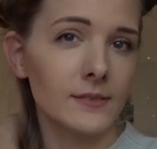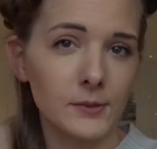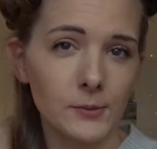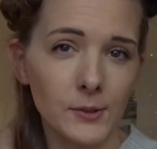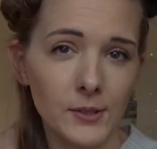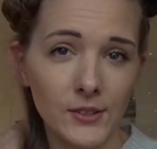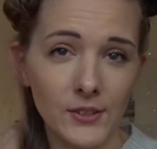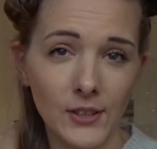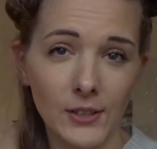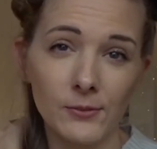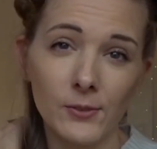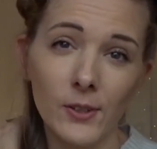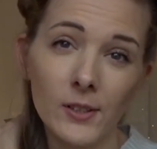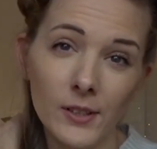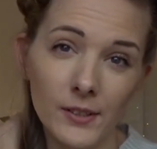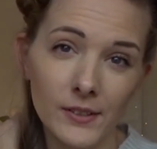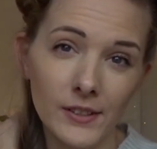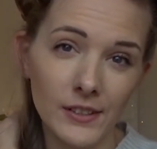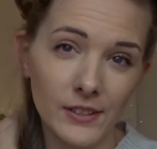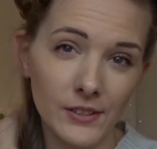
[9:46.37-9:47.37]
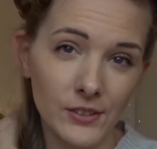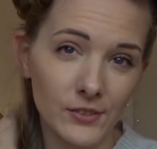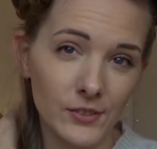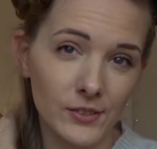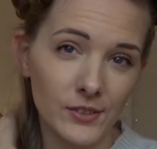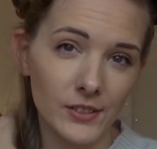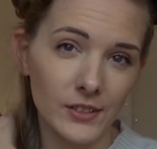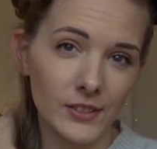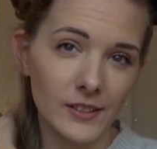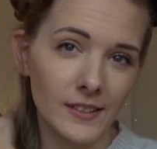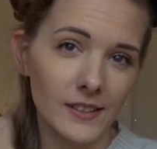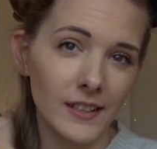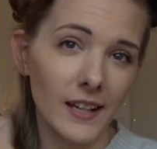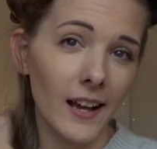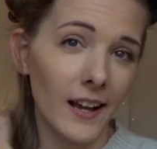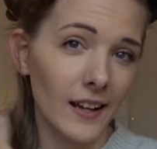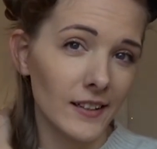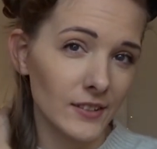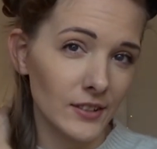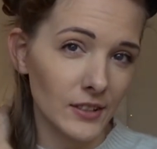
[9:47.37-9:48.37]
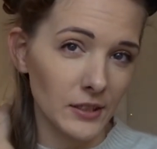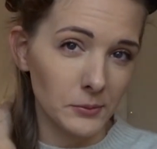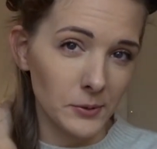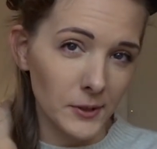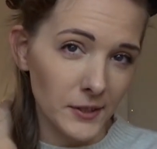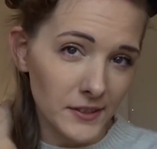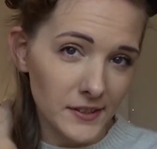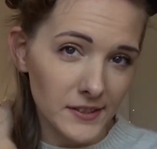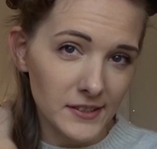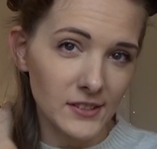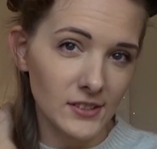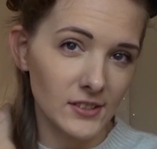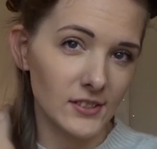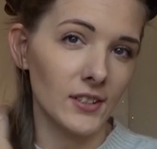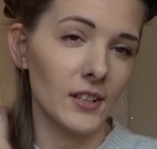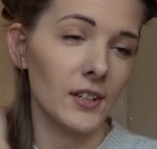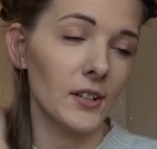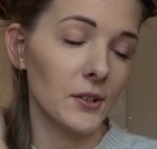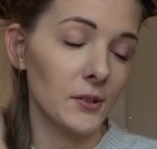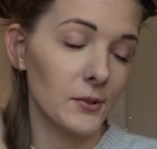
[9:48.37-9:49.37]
Once I followed the instructions, it actually worked, so